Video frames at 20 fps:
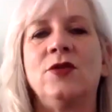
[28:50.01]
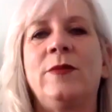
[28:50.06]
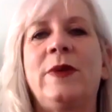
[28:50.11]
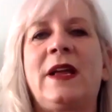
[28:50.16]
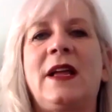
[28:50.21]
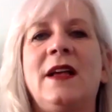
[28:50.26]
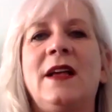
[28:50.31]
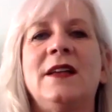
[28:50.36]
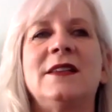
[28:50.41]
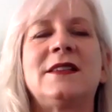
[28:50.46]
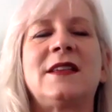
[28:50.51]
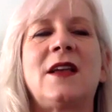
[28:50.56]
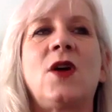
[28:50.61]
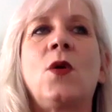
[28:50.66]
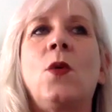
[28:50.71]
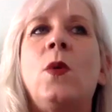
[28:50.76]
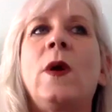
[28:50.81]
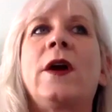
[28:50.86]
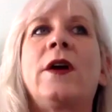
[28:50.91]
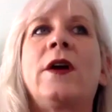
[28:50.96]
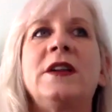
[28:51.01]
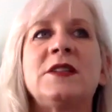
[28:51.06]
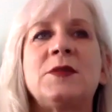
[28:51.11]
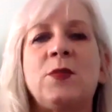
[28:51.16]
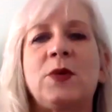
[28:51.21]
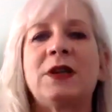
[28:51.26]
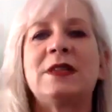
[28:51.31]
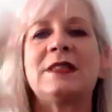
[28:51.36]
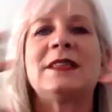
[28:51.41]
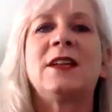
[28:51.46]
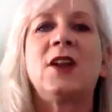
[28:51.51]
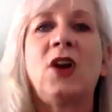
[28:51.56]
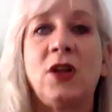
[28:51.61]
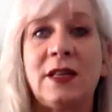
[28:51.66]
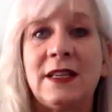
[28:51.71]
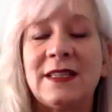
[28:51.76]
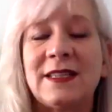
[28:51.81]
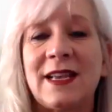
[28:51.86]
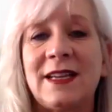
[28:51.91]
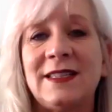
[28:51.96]
because Aquarius brings in all
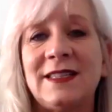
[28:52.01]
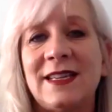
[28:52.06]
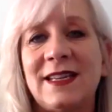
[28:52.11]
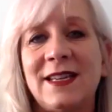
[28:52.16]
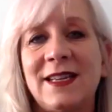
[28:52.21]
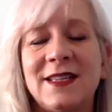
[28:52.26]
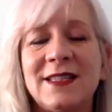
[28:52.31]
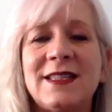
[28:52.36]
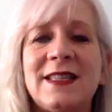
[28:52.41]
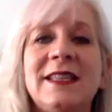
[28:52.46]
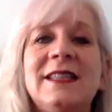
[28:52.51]
these ideas,